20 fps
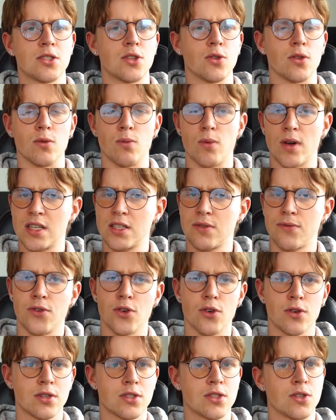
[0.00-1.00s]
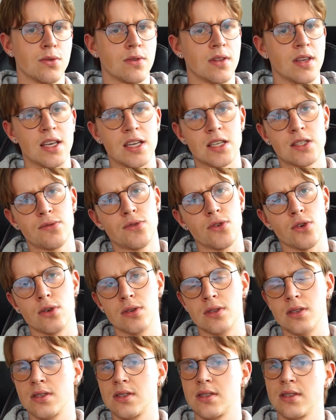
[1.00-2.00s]
to the westfjords, to the
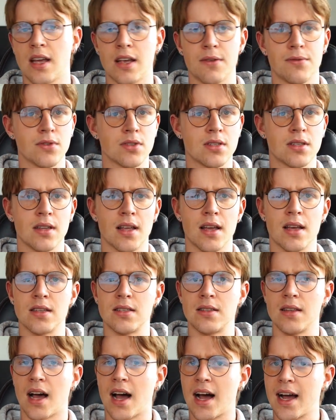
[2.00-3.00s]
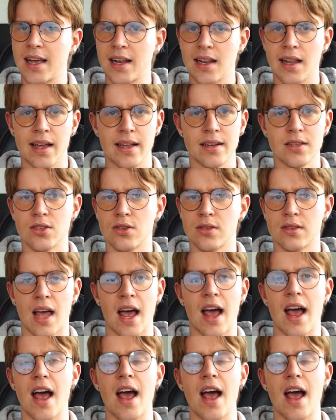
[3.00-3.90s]
eastfjords, Snæfellsnes, the Highlands, just